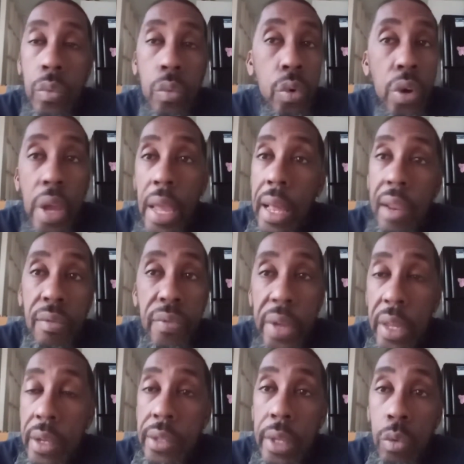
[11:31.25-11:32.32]
We're
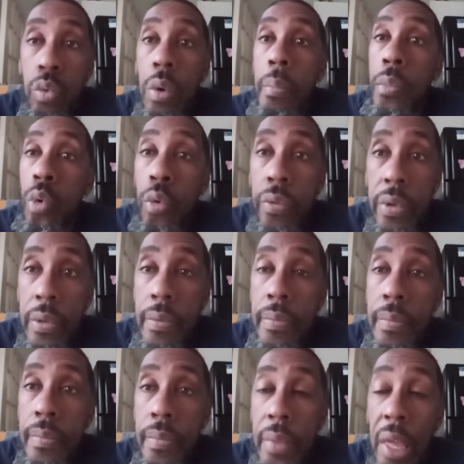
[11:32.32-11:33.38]
elevating and we're moving,
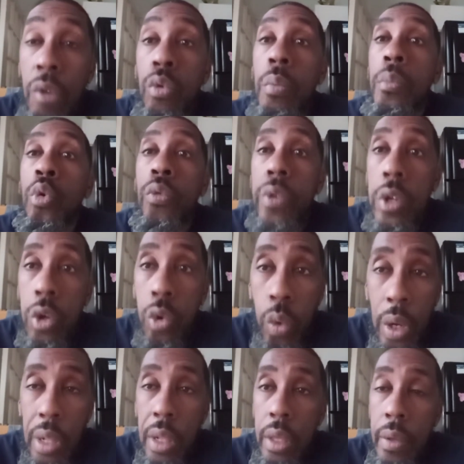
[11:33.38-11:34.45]
and we're moving
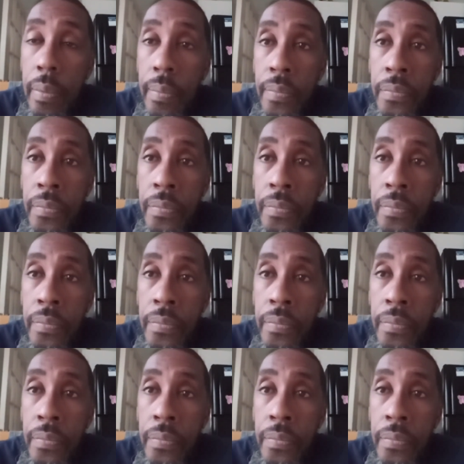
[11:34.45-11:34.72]
quickly.